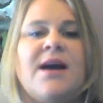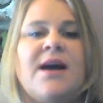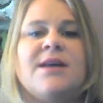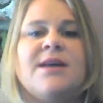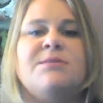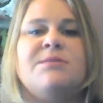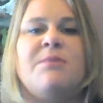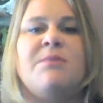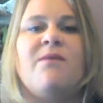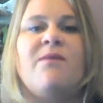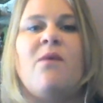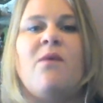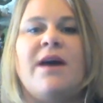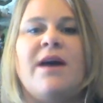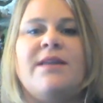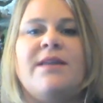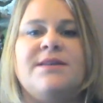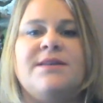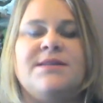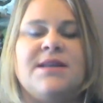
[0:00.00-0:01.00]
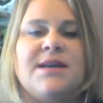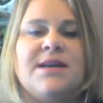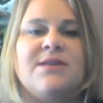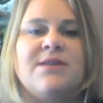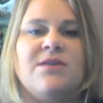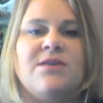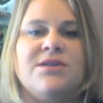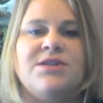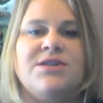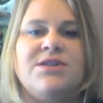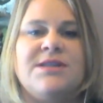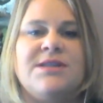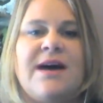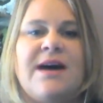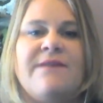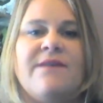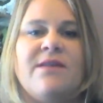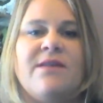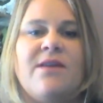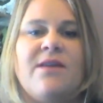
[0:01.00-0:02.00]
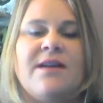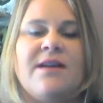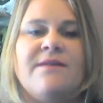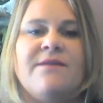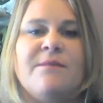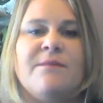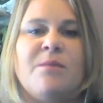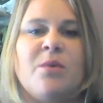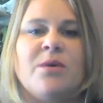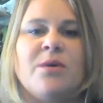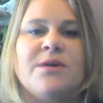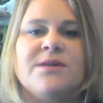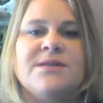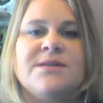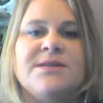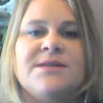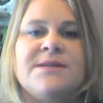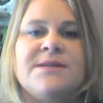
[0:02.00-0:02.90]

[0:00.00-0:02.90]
cusp of why these technologies have a lot of importance.